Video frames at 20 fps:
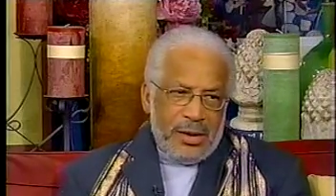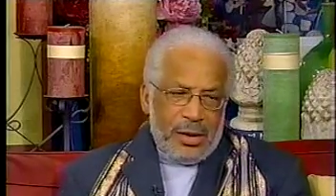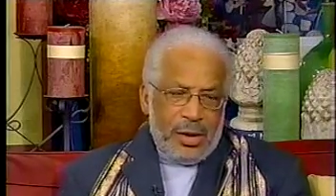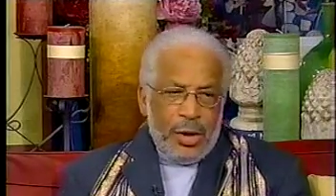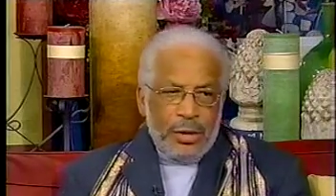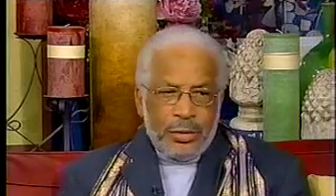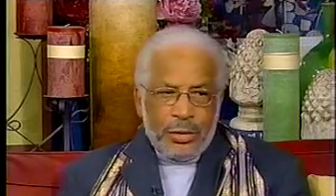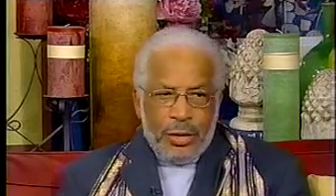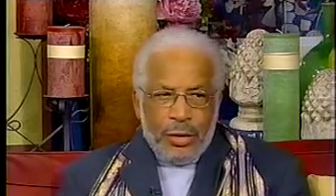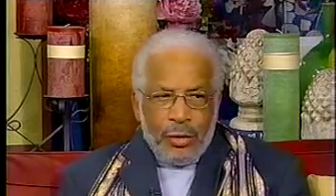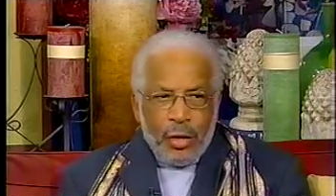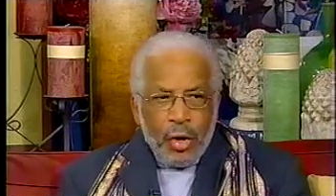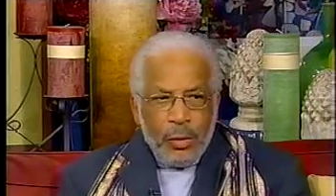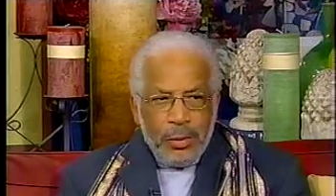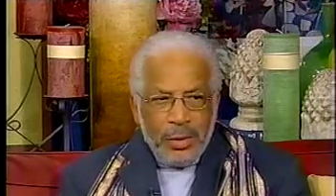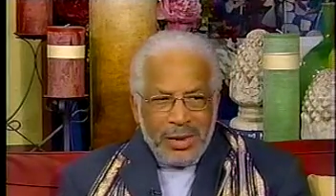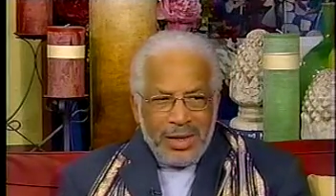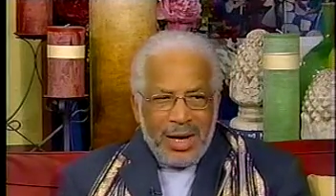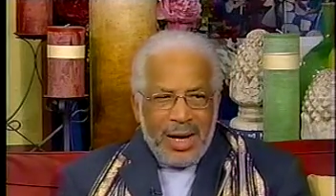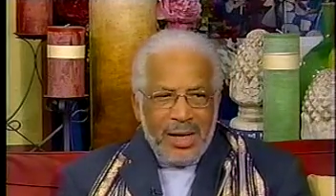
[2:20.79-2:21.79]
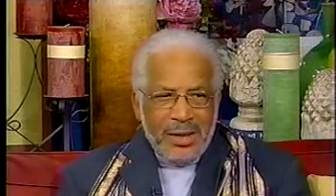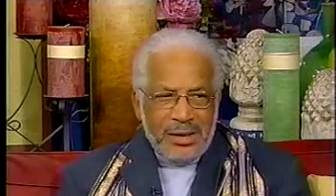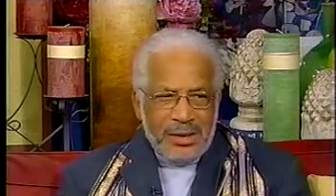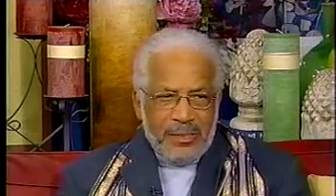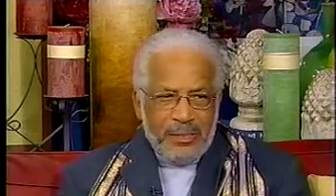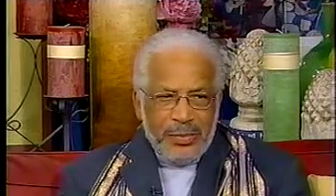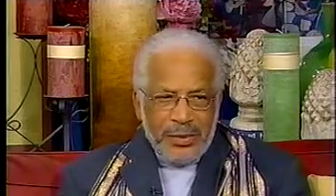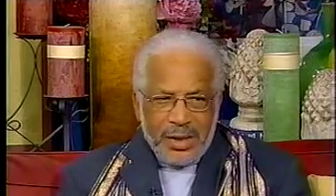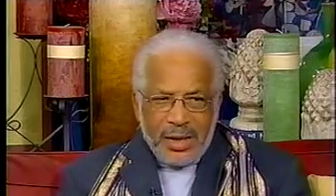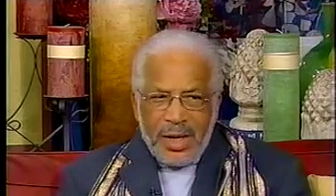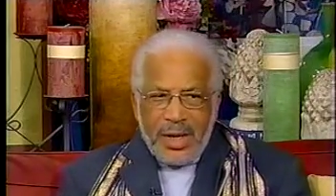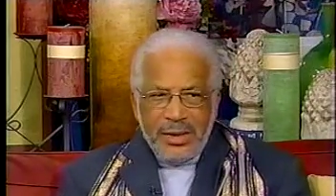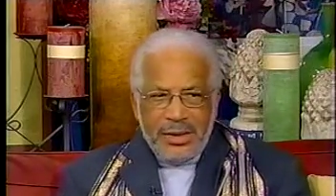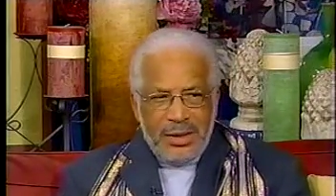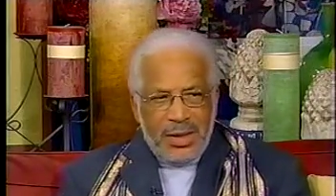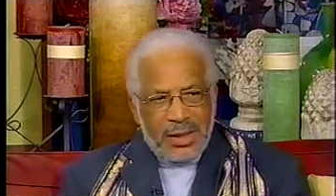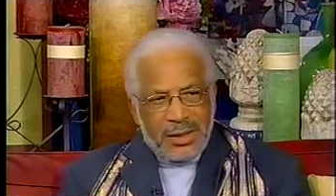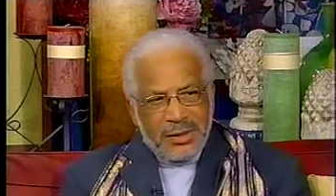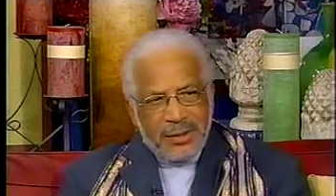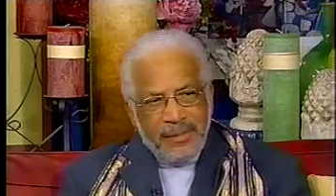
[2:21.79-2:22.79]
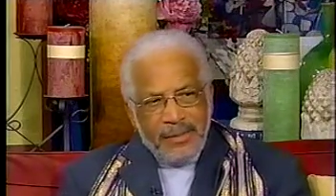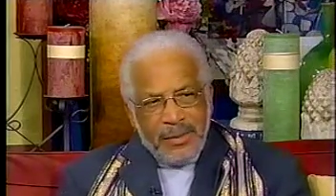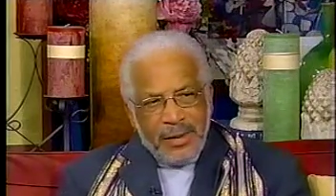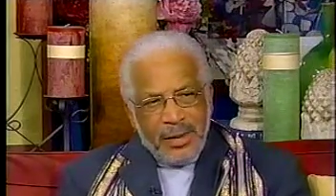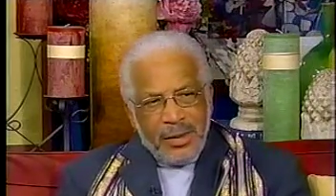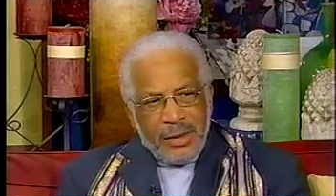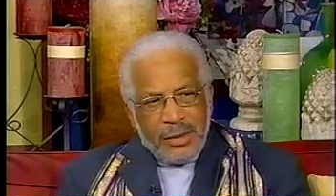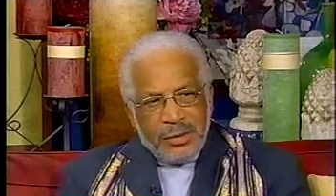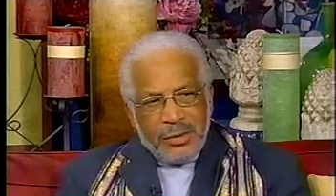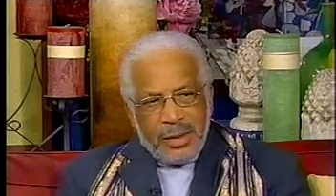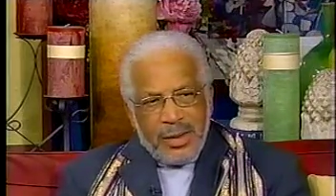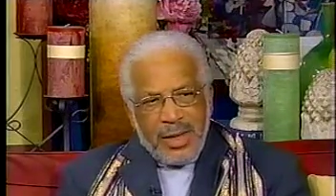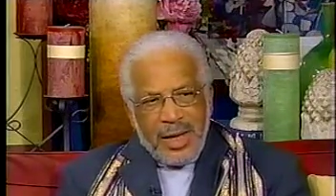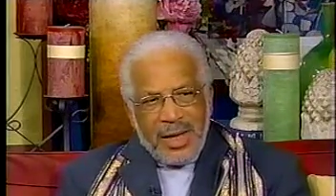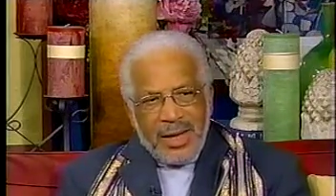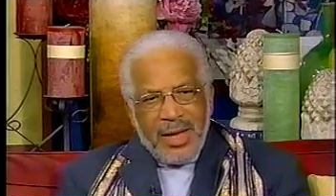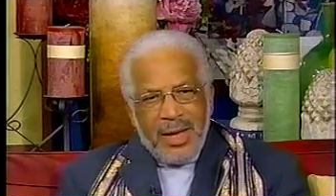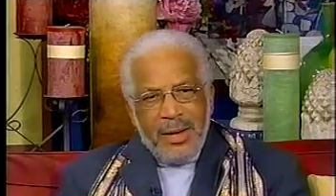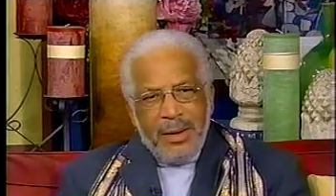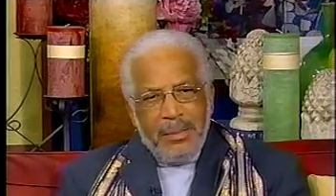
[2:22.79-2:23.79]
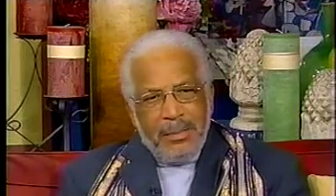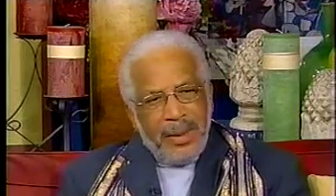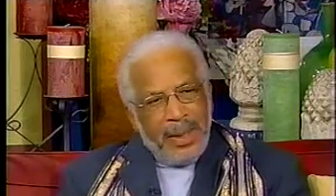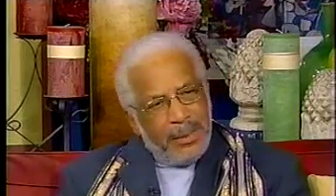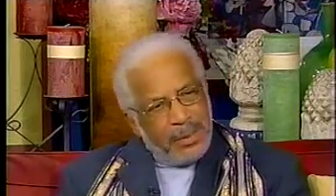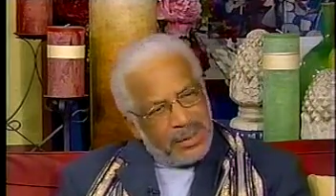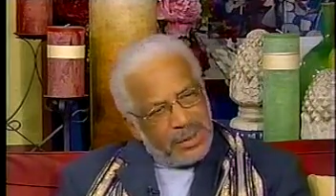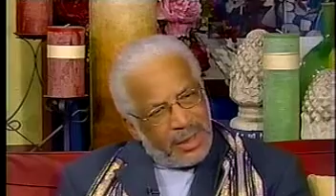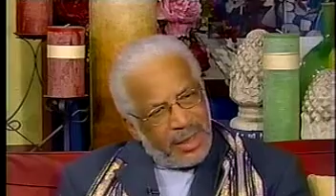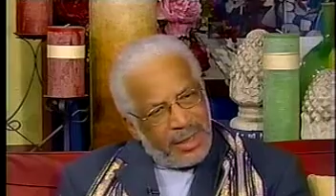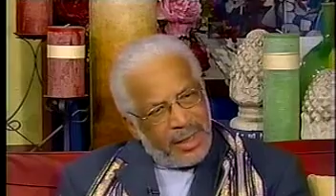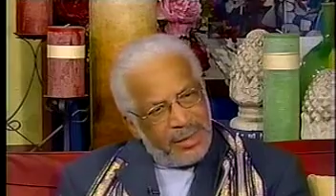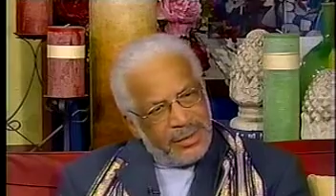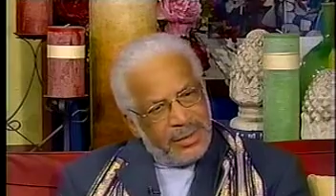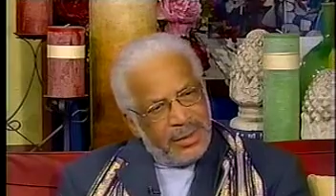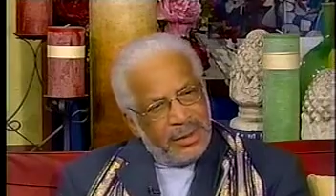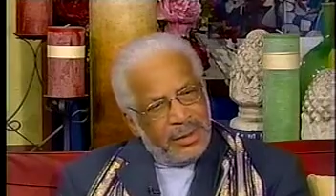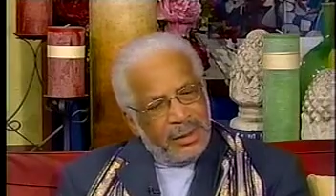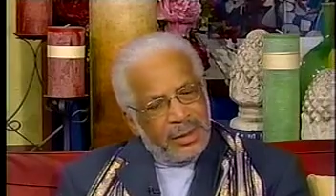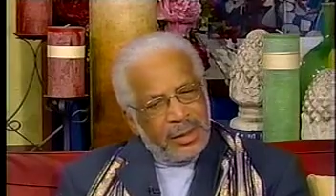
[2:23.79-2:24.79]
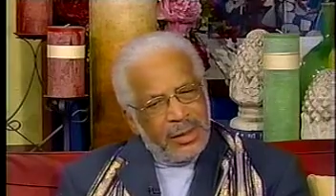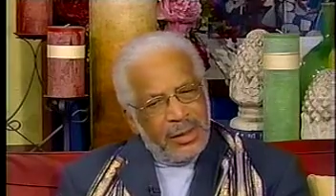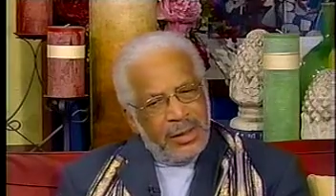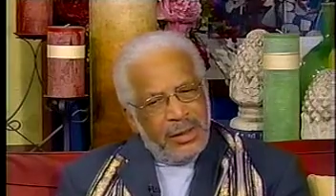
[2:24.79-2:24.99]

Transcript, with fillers: on a global con context. Mm-hmm. So I got kind of baptized in the,